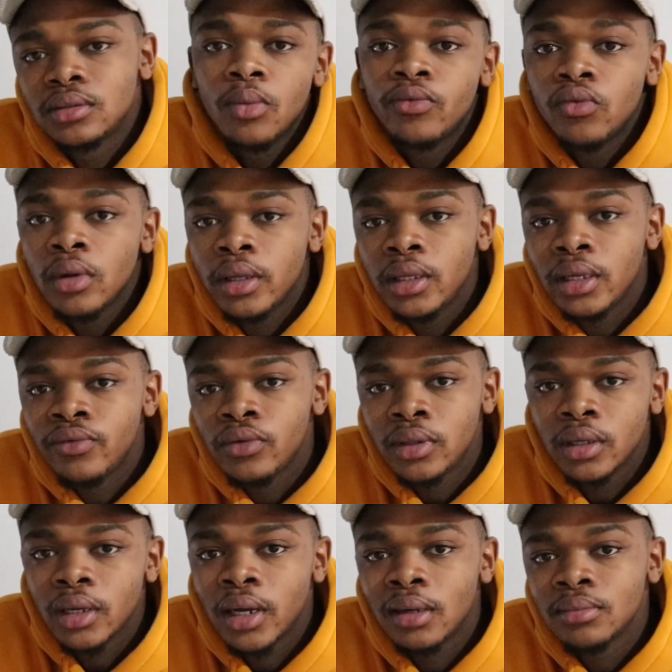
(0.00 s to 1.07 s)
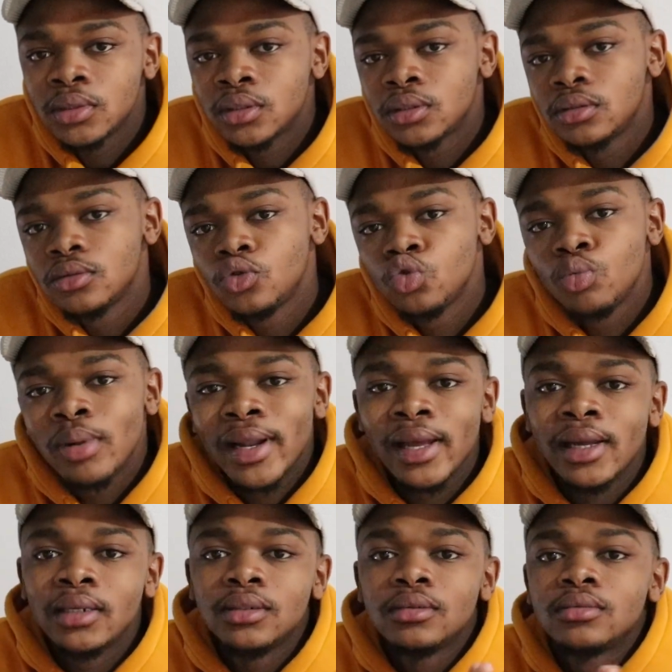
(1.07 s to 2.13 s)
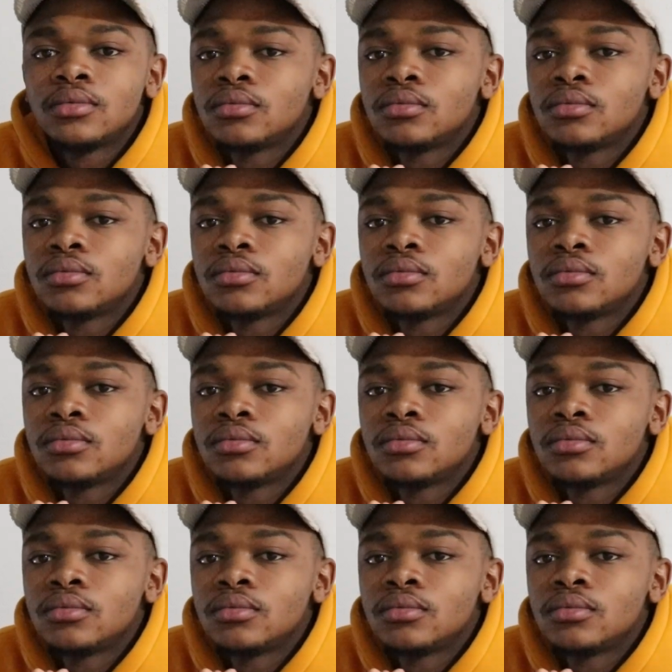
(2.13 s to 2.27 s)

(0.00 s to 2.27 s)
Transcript: Hopefully everything comes to plan.